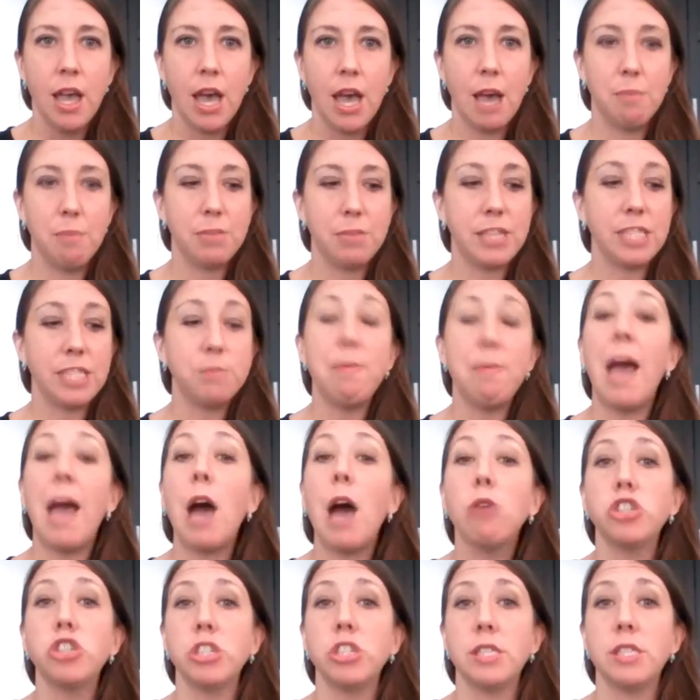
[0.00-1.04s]
But these
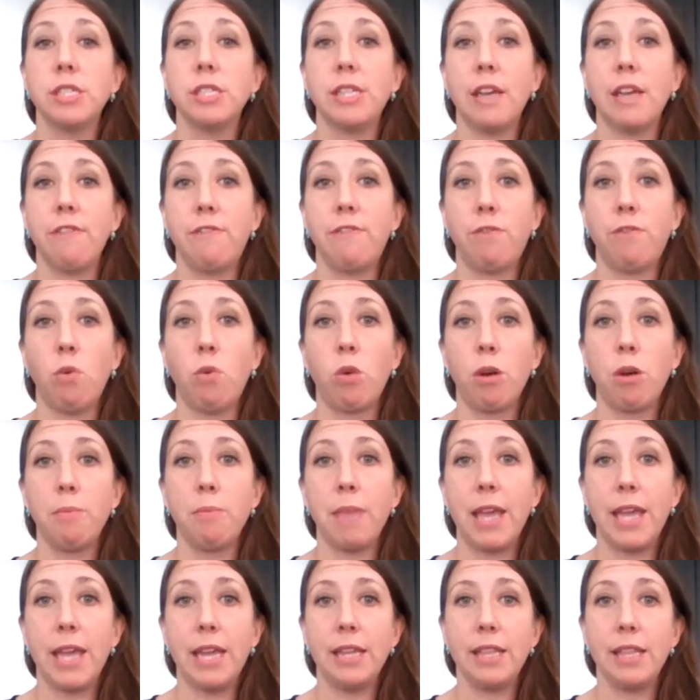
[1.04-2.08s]
pouches that form
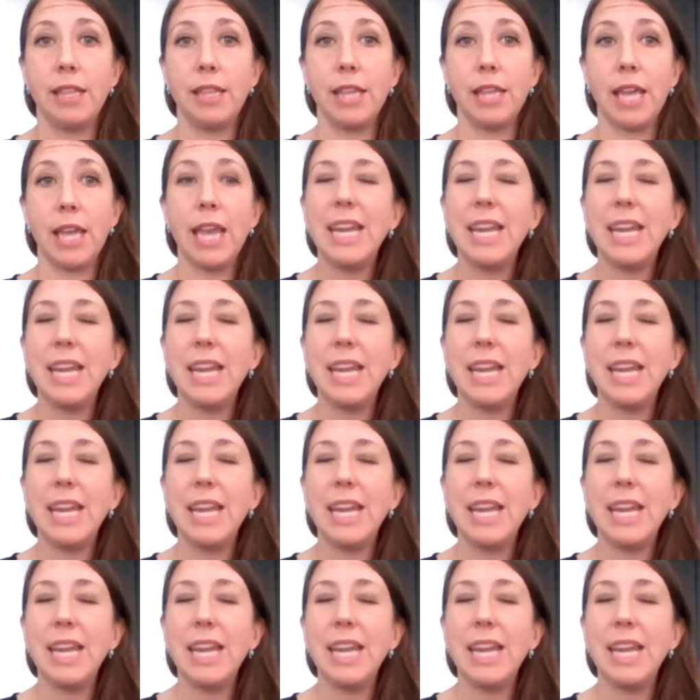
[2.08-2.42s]
in